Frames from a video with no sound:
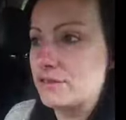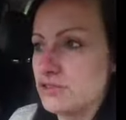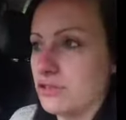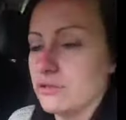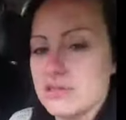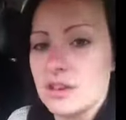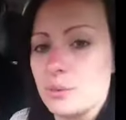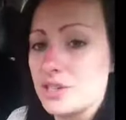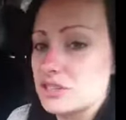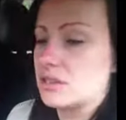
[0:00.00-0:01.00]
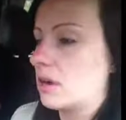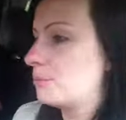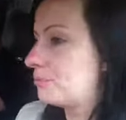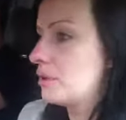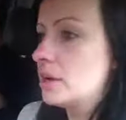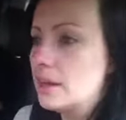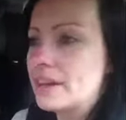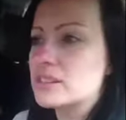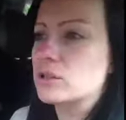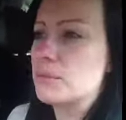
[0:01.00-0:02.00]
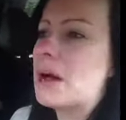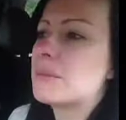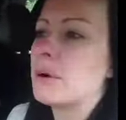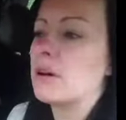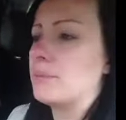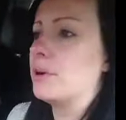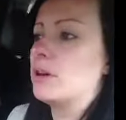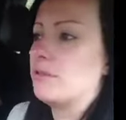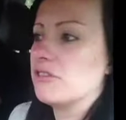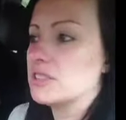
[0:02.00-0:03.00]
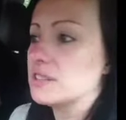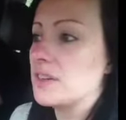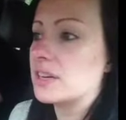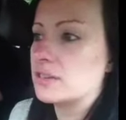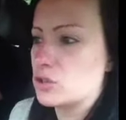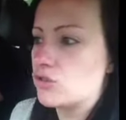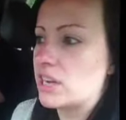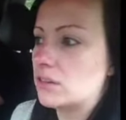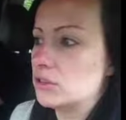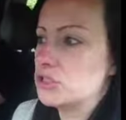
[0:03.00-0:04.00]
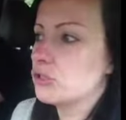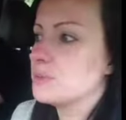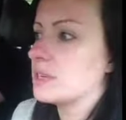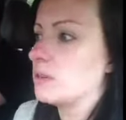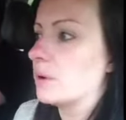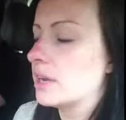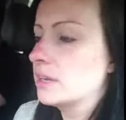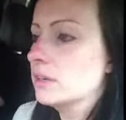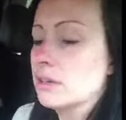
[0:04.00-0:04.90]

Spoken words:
of June, so we're just like, that's on the back burner for us. If they're going to drain our tubes anyway,